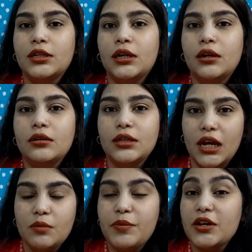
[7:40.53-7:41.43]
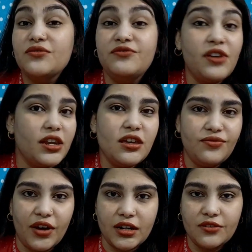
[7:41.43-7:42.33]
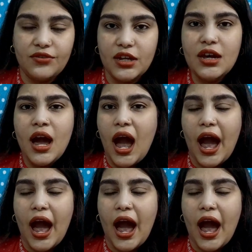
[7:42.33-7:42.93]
the nail paint very effectively